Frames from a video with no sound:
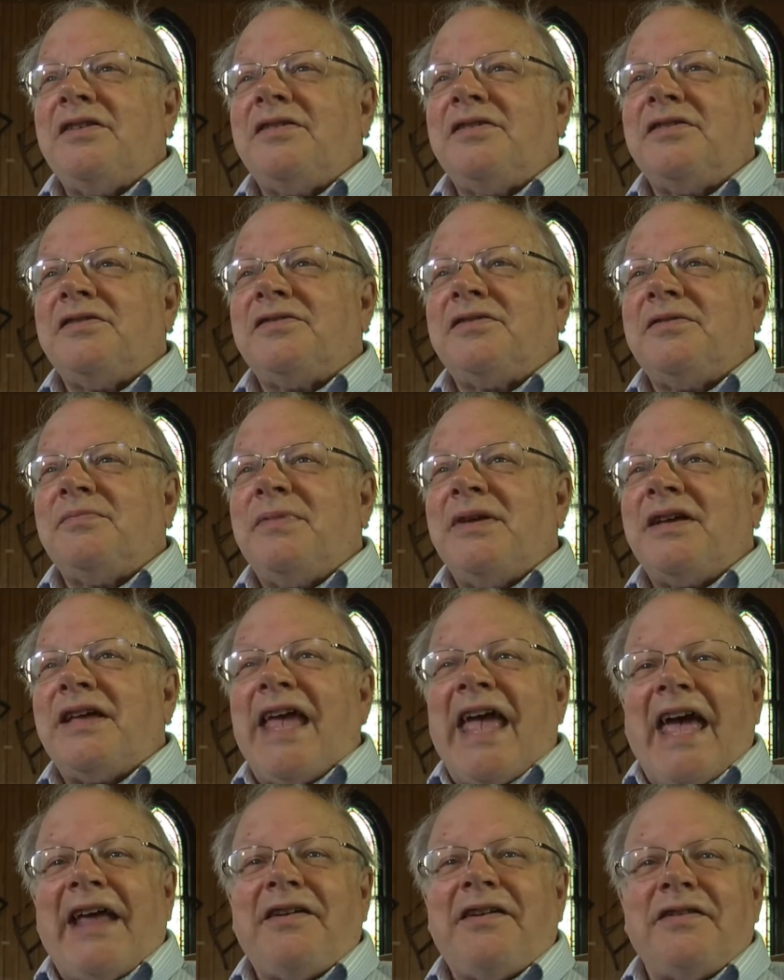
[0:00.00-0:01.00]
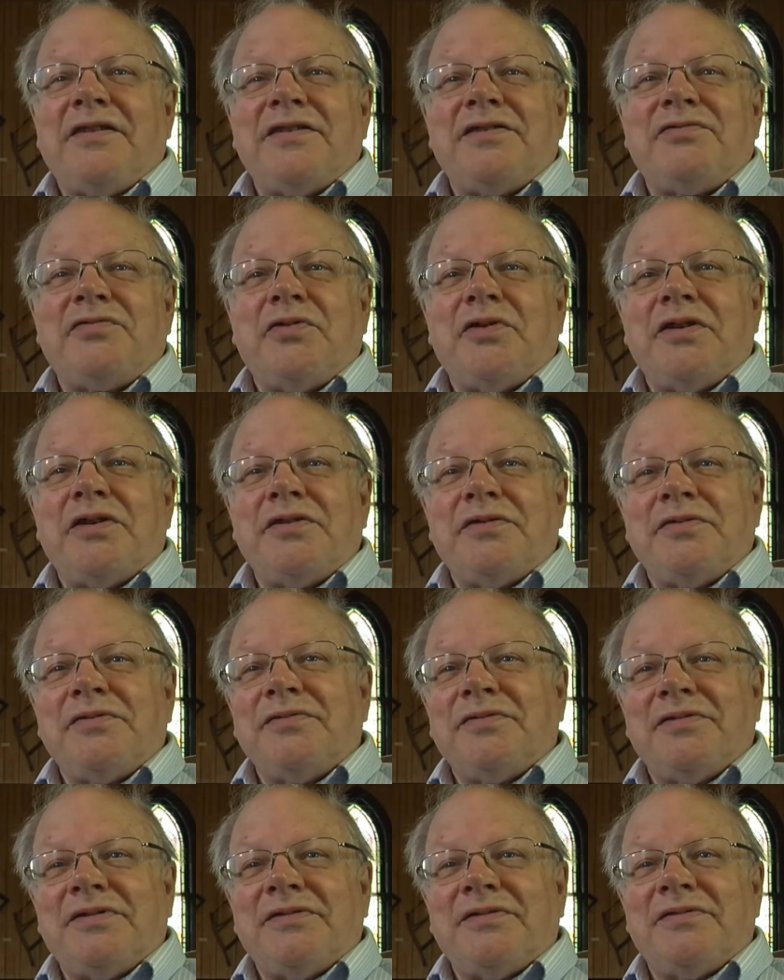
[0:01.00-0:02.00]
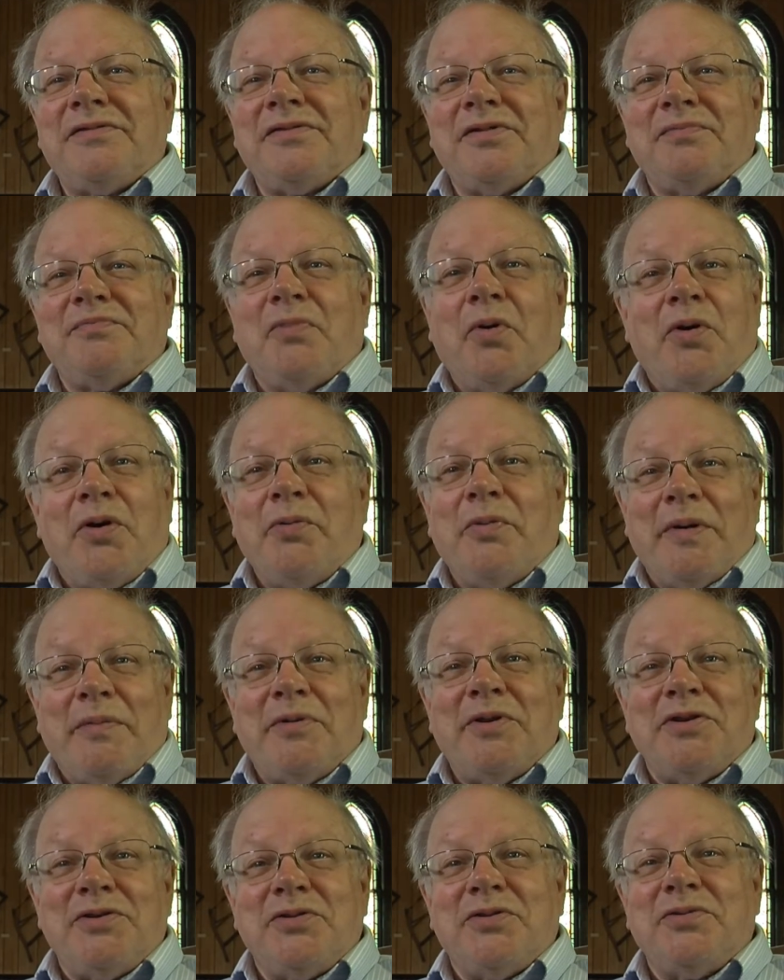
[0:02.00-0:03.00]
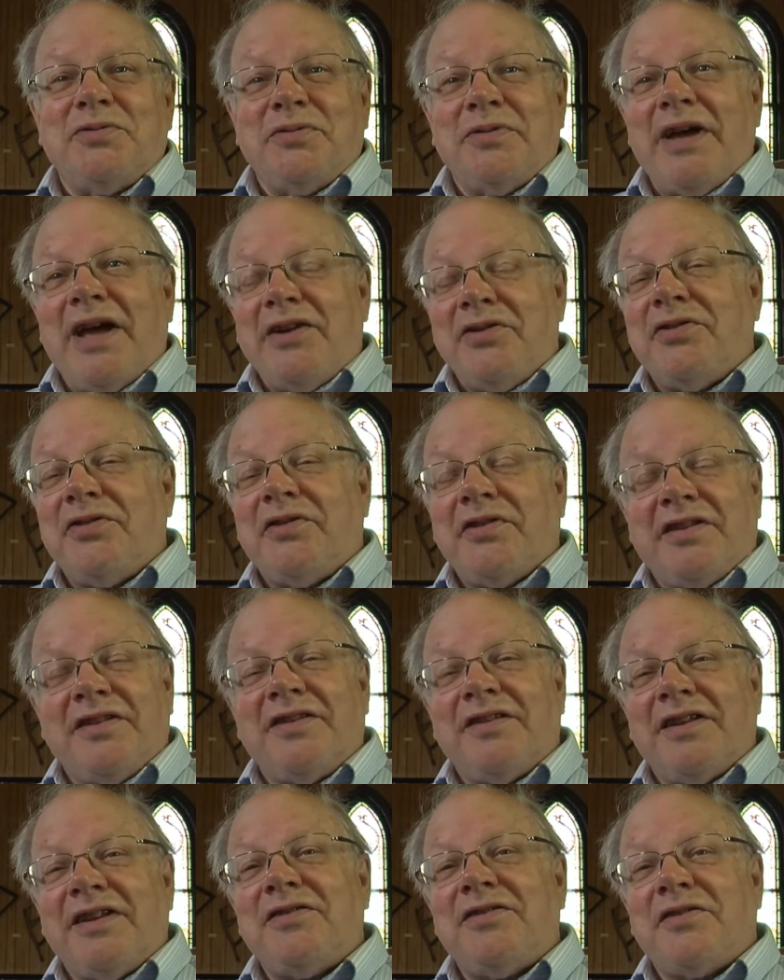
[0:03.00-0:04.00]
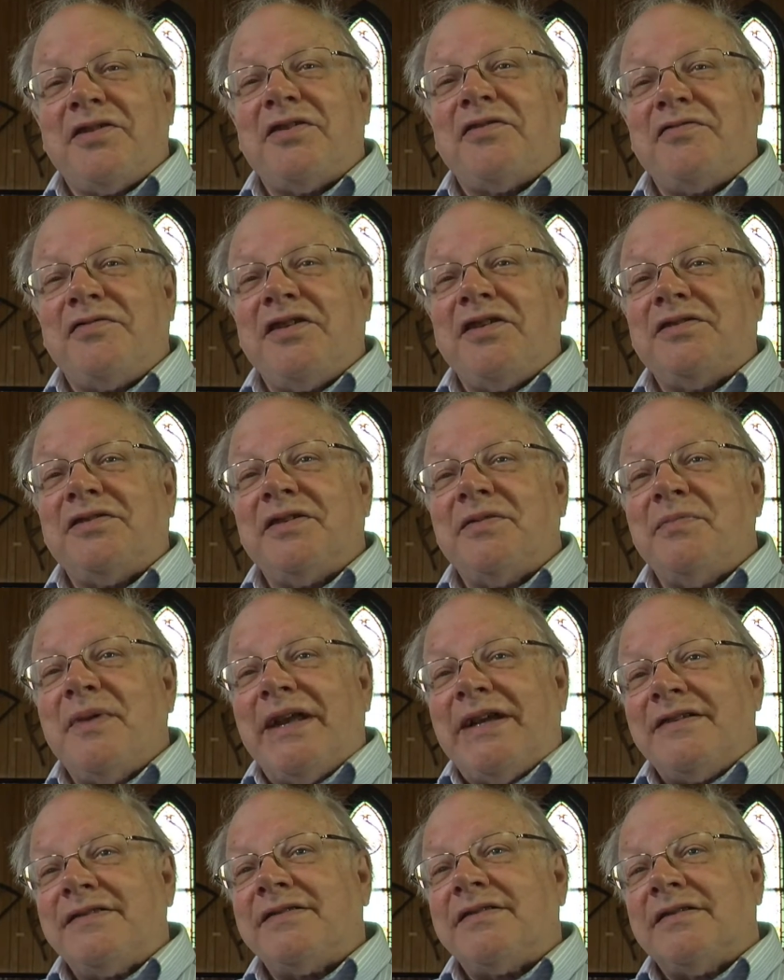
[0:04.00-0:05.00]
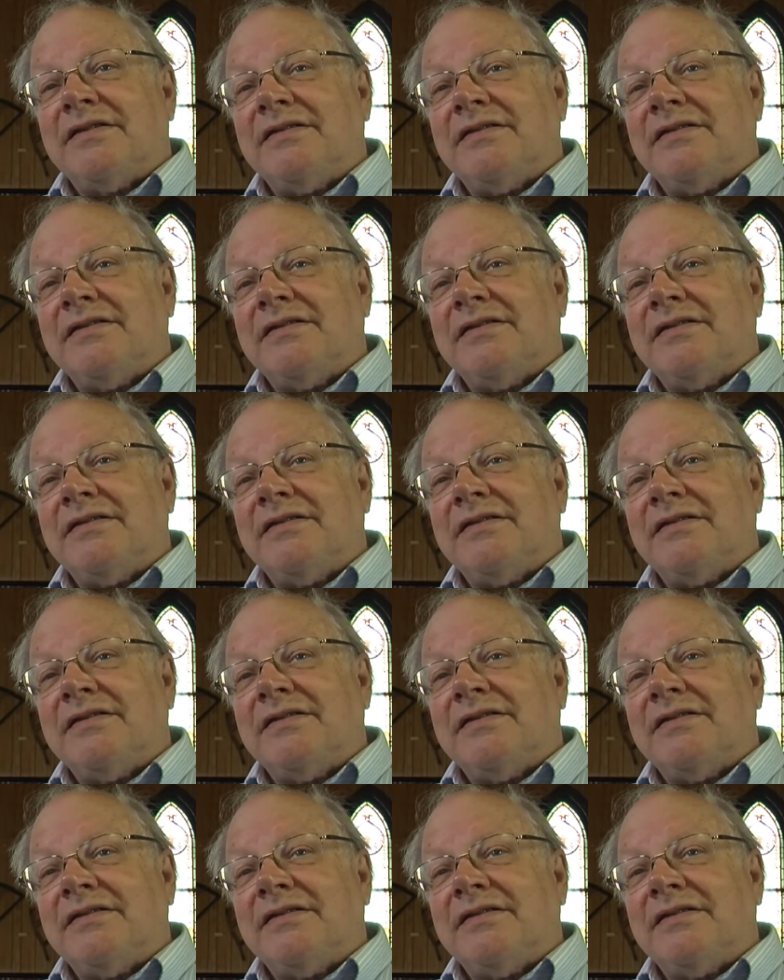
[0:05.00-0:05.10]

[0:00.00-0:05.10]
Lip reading: to be a catalyst for more women to enter into the field of medicine.